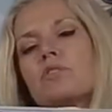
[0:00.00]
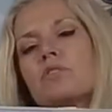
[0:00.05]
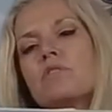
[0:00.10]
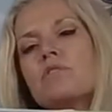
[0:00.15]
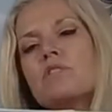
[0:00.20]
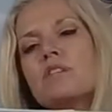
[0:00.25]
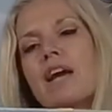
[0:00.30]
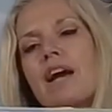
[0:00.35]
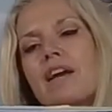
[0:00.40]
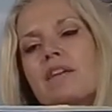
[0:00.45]
of
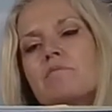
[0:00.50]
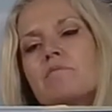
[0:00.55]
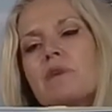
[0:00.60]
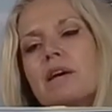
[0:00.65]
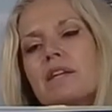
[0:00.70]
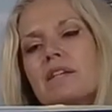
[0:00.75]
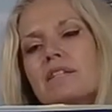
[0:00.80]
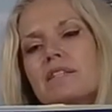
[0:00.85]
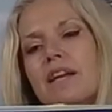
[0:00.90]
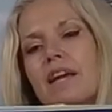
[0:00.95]
Dad
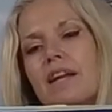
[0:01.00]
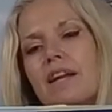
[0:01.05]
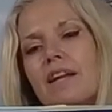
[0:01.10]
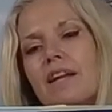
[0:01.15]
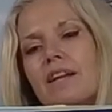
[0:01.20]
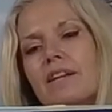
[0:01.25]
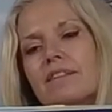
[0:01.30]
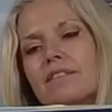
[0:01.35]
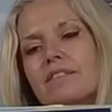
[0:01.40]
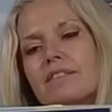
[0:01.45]
meditating.
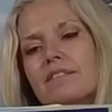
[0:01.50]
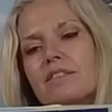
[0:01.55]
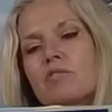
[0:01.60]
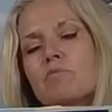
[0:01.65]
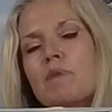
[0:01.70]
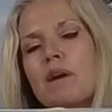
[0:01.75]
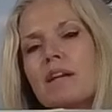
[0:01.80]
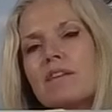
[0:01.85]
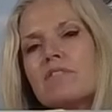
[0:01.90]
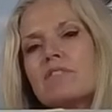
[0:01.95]
You
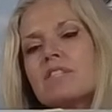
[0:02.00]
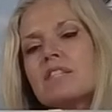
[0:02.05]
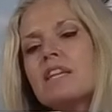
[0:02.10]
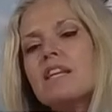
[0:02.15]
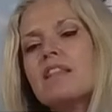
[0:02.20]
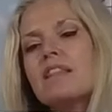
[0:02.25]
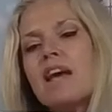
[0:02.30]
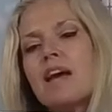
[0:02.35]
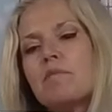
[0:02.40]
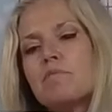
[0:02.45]
might have
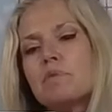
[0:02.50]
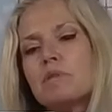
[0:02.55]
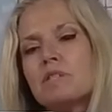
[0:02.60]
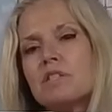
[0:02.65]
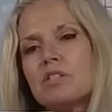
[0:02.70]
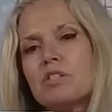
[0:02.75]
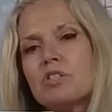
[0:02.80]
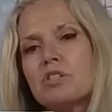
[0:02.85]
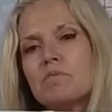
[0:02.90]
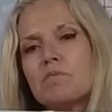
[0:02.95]
seen that
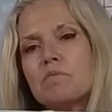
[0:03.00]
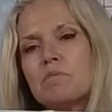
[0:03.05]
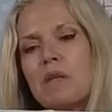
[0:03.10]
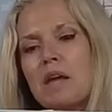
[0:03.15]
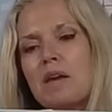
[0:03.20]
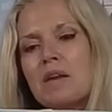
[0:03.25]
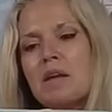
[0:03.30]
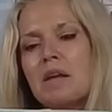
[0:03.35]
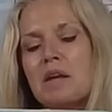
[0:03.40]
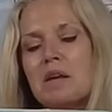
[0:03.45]
position,
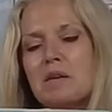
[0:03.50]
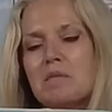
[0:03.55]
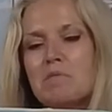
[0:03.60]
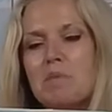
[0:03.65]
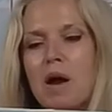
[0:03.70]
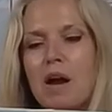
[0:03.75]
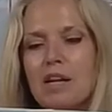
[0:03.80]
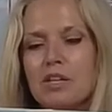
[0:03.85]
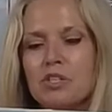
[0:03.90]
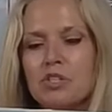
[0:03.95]
that
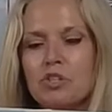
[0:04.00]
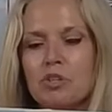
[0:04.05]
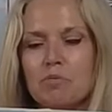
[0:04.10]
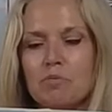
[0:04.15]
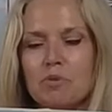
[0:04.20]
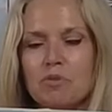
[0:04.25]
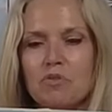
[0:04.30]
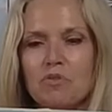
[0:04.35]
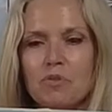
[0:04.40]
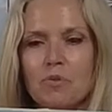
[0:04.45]
posture
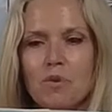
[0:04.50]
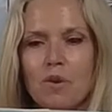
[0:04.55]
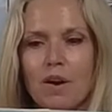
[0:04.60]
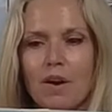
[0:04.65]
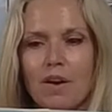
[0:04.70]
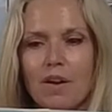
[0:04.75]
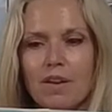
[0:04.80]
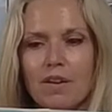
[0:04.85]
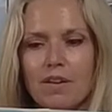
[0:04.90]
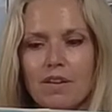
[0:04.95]

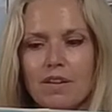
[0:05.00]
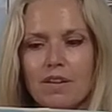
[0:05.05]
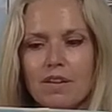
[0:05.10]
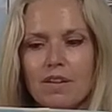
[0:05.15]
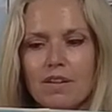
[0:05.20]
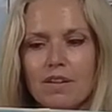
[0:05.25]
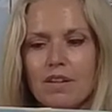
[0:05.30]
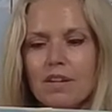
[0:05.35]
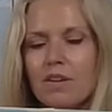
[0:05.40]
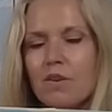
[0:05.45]
before.
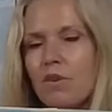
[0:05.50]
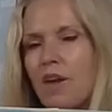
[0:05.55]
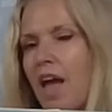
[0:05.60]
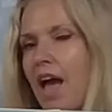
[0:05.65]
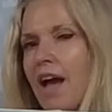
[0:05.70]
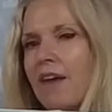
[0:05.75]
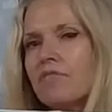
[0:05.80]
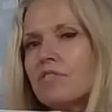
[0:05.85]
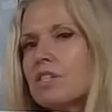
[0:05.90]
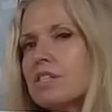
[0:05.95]
You don't
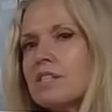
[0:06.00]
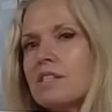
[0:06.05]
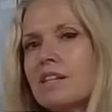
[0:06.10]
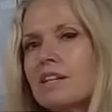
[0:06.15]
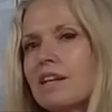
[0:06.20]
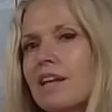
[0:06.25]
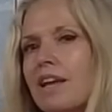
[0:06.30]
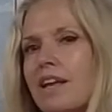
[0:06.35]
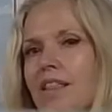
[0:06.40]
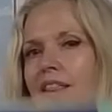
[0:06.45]
have to sit like